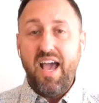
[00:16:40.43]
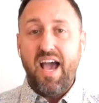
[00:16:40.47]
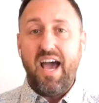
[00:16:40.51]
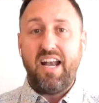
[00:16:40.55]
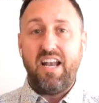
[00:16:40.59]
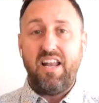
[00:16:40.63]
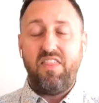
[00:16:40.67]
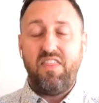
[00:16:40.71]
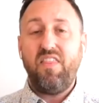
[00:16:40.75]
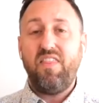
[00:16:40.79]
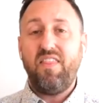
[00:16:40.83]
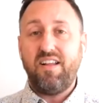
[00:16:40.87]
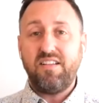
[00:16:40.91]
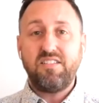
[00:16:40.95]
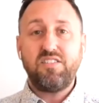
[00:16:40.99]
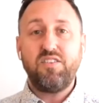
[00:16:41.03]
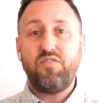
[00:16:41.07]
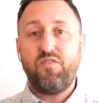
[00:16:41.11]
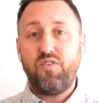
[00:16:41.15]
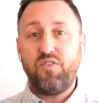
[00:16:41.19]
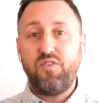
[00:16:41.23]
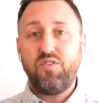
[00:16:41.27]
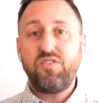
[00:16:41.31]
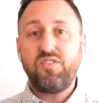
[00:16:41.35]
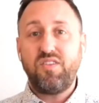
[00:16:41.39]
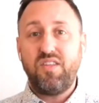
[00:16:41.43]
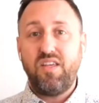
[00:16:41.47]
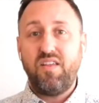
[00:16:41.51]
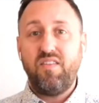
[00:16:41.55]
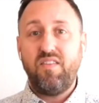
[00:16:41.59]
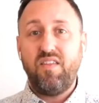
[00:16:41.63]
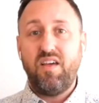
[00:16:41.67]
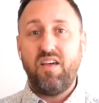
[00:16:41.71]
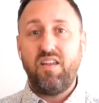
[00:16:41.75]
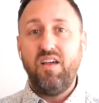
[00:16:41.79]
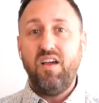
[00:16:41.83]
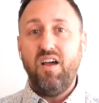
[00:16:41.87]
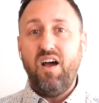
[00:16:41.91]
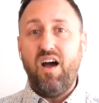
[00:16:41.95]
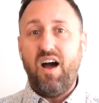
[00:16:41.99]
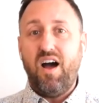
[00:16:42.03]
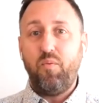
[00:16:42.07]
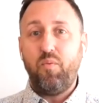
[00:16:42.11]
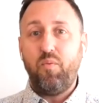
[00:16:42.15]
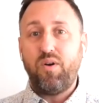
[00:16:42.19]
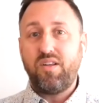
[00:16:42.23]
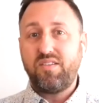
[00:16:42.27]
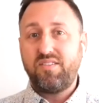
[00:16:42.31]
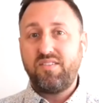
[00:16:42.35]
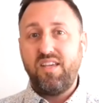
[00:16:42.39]
And I think that's the first thing that I
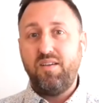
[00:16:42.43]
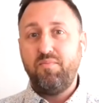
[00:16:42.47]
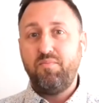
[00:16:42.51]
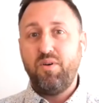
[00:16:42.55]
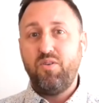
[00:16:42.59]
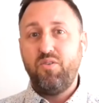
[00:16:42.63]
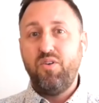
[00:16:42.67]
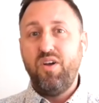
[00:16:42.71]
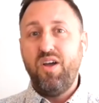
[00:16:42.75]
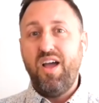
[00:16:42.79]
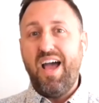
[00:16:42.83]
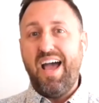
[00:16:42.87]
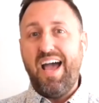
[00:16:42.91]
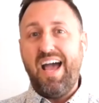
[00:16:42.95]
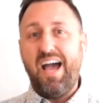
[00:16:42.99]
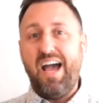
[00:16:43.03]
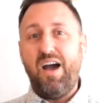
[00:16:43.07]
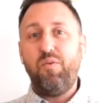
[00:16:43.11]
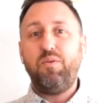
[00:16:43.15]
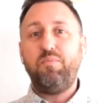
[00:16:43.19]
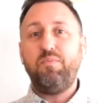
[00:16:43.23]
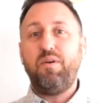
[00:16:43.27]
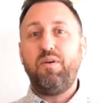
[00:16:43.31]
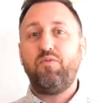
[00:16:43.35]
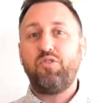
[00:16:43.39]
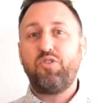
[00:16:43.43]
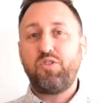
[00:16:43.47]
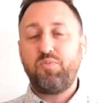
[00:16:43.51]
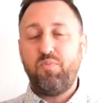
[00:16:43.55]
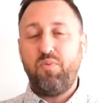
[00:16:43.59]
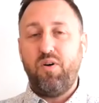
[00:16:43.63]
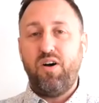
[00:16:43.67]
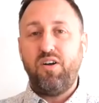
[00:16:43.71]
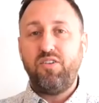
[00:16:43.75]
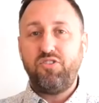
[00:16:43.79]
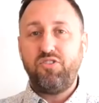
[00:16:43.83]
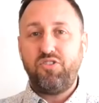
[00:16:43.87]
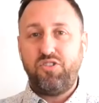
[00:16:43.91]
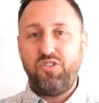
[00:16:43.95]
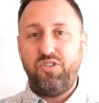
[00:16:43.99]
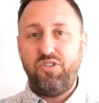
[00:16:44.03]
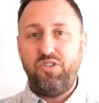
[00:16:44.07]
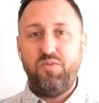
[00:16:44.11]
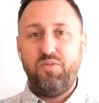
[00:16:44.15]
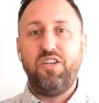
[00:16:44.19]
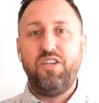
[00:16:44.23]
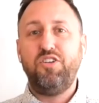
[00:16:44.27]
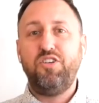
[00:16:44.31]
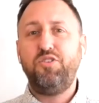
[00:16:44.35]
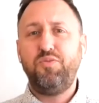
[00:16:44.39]
want to say about how we might respond
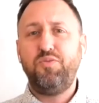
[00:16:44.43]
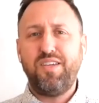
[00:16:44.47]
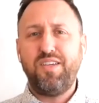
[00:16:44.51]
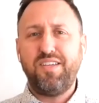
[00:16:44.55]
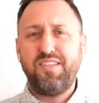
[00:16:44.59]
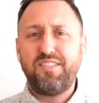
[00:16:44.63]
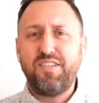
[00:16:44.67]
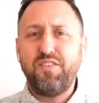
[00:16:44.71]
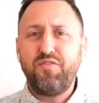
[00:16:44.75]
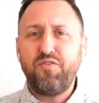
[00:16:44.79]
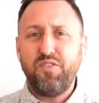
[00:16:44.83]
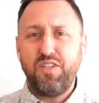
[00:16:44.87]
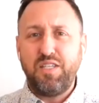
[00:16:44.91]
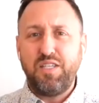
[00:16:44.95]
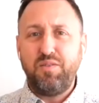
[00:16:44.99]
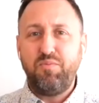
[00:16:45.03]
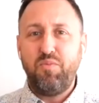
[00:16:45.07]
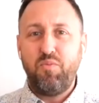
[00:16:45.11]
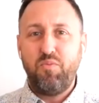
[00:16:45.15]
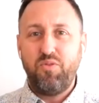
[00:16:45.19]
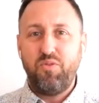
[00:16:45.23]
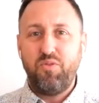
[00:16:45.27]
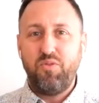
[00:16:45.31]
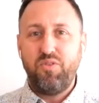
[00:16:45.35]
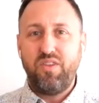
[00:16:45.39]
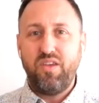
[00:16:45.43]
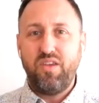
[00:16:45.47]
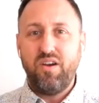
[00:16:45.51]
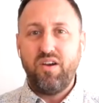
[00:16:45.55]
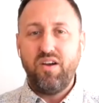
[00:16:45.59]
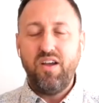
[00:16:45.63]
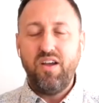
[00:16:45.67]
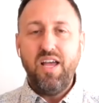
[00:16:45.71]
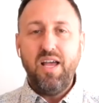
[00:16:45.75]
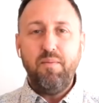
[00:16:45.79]
to and do things differently when we're there.